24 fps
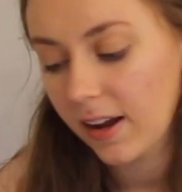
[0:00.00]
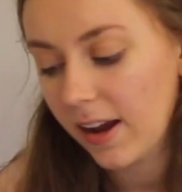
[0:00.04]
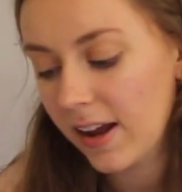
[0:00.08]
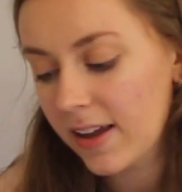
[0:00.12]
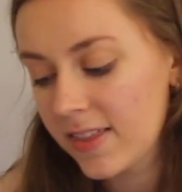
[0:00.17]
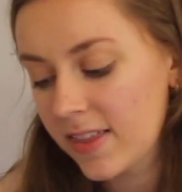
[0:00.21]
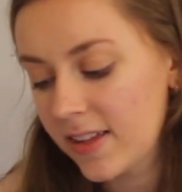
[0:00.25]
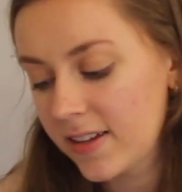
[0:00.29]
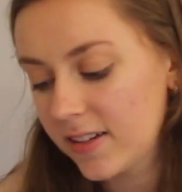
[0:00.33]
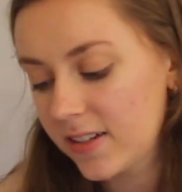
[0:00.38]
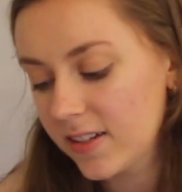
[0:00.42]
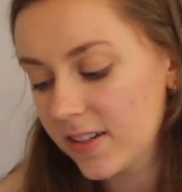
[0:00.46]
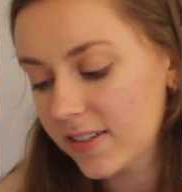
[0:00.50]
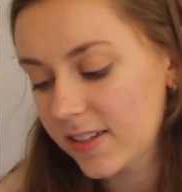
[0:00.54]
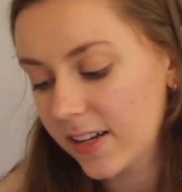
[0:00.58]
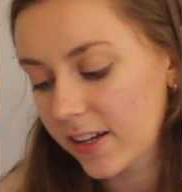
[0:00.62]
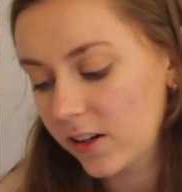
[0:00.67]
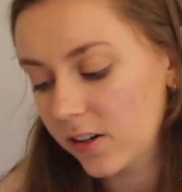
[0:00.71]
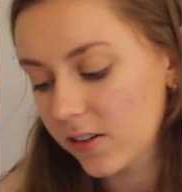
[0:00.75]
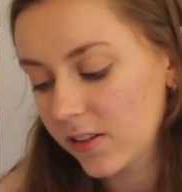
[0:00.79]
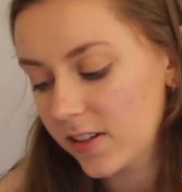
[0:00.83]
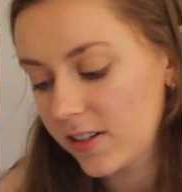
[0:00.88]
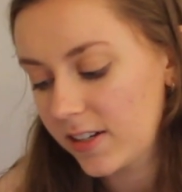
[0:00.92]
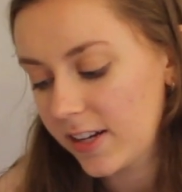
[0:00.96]
And then to
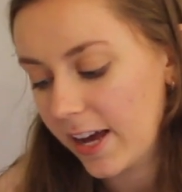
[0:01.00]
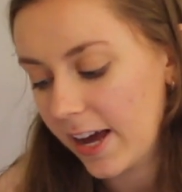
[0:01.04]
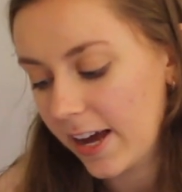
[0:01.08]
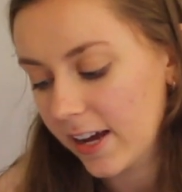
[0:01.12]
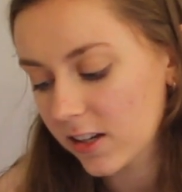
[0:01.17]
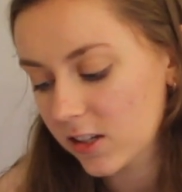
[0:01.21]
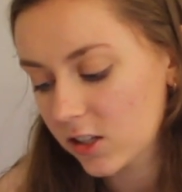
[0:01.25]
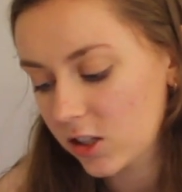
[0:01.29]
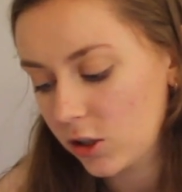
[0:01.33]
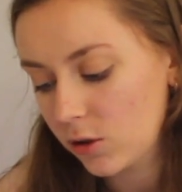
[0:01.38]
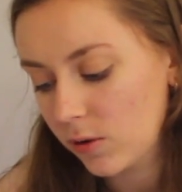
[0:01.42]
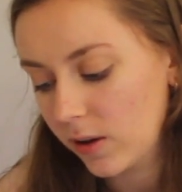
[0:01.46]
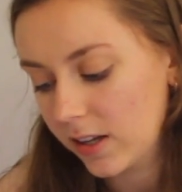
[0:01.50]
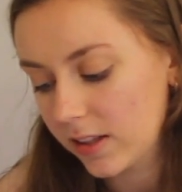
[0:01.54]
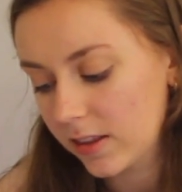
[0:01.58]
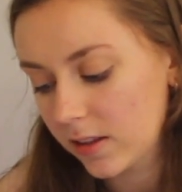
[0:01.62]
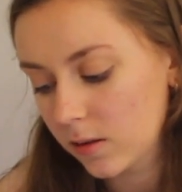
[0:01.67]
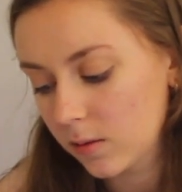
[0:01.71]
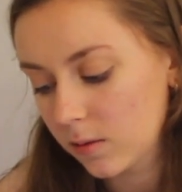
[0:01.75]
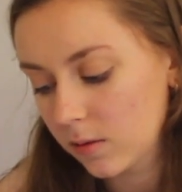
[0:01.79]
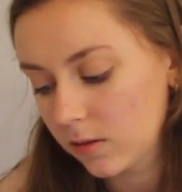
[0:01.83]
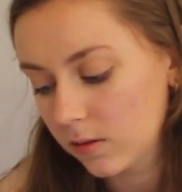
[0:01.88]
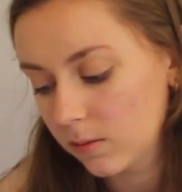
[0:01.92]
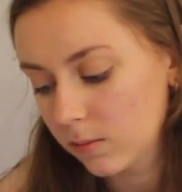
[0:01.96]
center the text, you hit
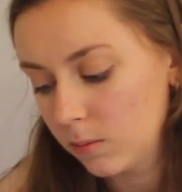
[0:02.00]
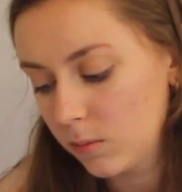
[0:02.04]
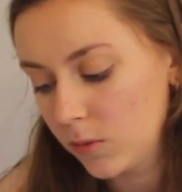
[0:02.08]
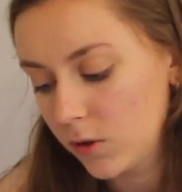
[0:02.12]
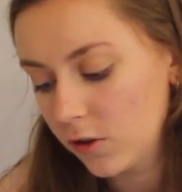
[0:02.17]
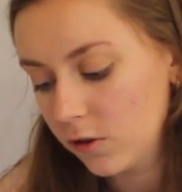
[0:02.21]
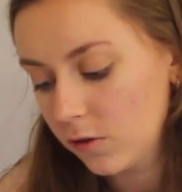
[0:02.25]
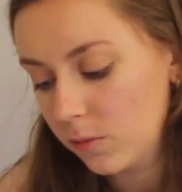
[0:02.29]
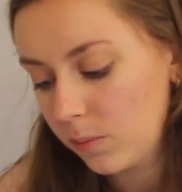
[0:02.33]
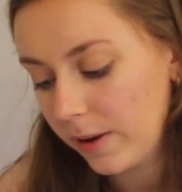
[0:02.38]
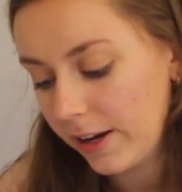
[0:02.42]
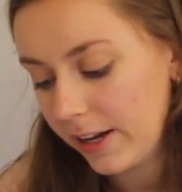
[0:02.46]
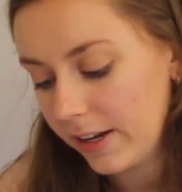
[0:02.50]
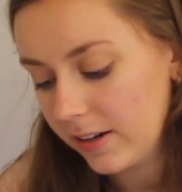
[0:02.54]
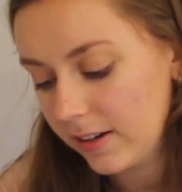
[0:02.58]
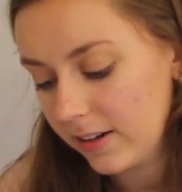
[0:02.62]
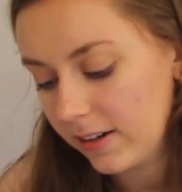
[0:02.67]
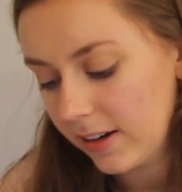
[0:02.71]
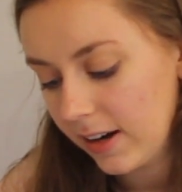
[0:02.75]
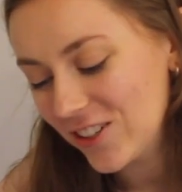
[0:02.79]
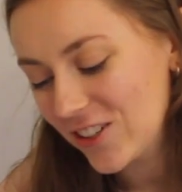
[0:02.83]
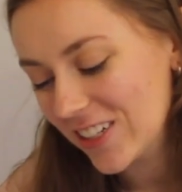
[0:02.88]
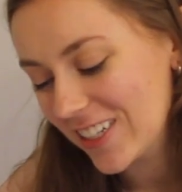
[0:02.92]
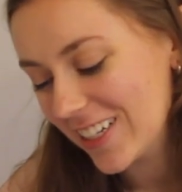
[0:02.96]
the move
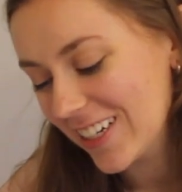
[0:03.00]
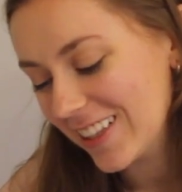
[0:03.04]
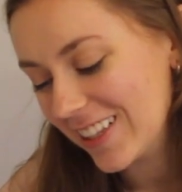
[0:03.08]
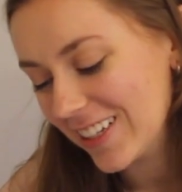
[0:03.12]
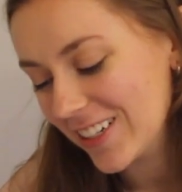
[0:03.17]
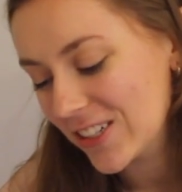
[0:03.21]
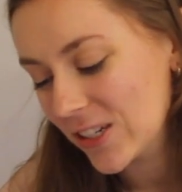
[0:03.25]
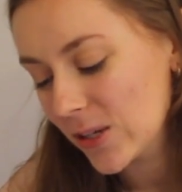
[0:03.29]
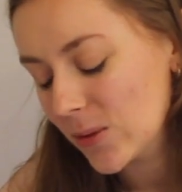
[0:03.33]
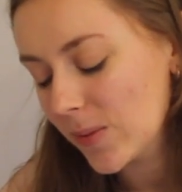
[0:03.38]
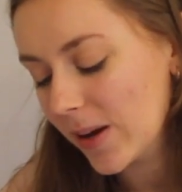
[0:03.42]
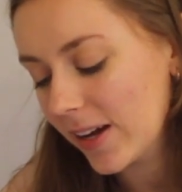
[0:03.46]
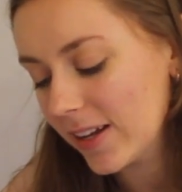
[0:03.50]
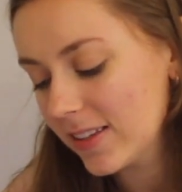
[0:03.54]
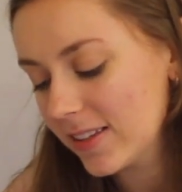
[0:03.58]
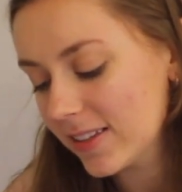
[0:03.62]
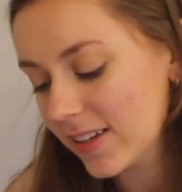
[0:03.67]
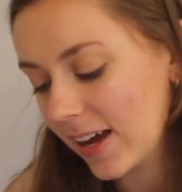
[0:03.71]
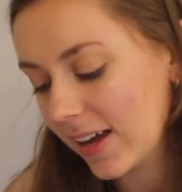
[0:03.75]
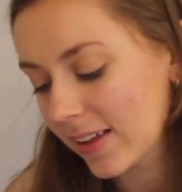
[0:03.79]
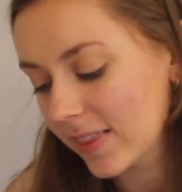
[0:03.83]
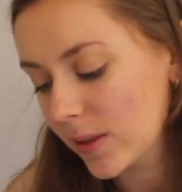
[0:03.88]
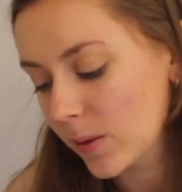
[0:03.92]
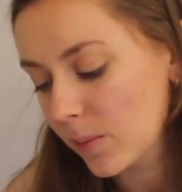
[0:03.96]
button. You just hit the two buttons
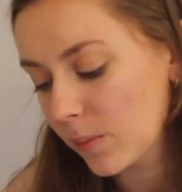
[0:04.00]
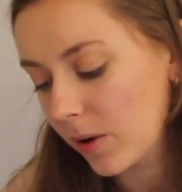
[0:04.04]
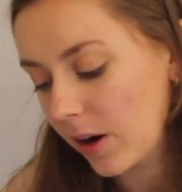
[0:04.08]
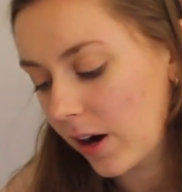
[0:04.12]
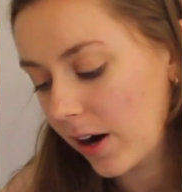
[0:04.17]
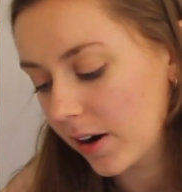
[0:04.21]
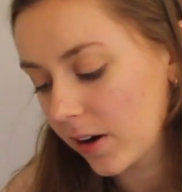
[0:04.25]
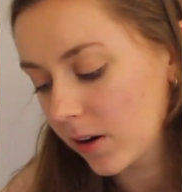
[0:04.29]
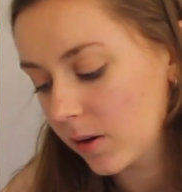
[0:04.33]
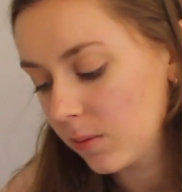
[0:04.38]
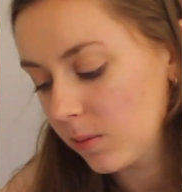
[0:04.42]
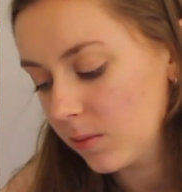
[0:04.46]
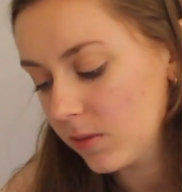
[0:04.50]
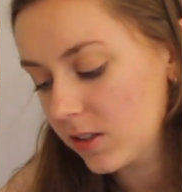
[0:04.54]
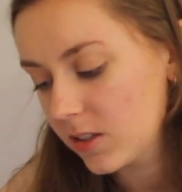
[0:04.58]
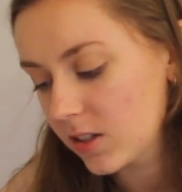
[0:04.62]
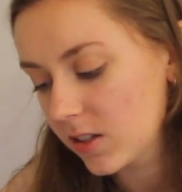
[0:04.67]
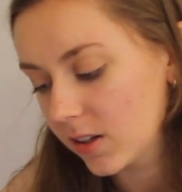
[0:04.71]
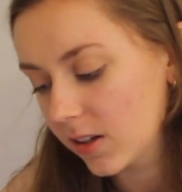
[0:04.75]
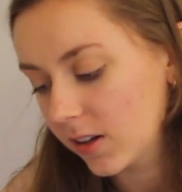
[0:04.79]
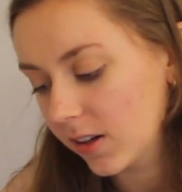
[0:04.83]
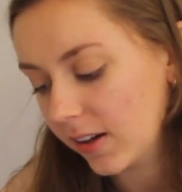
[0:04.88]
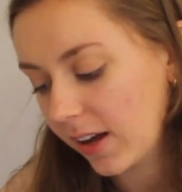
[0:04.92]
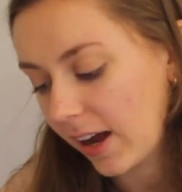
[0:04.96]
at the bottom
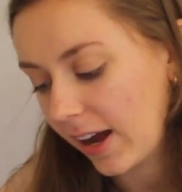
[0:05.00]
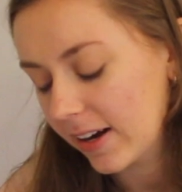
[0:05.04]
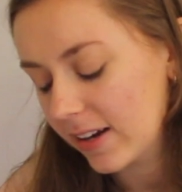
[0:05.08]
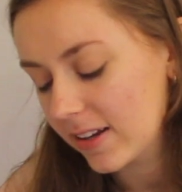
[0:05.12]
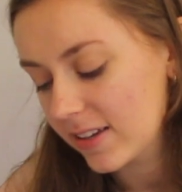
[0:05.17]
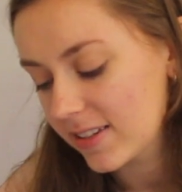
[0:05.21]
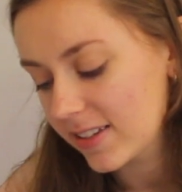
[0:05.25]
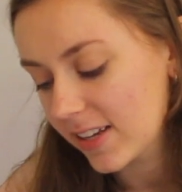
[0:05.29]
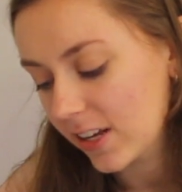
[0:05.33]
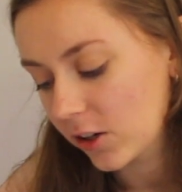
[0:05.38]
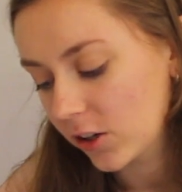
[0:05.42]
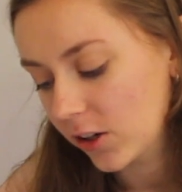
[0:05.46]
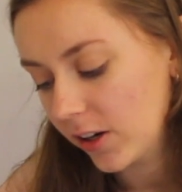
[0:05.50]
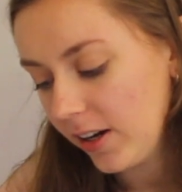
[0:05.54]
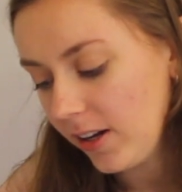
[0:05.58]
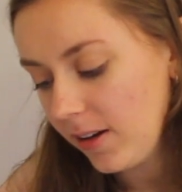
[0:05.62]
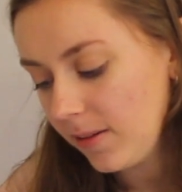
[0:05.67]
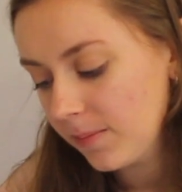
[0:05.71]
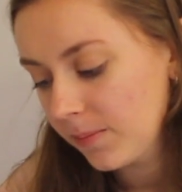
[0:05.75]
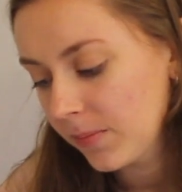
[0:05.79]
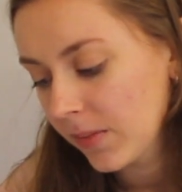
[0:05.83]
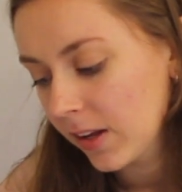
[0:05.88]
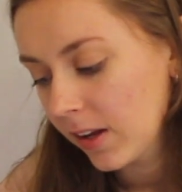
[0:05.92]
to kind of center it.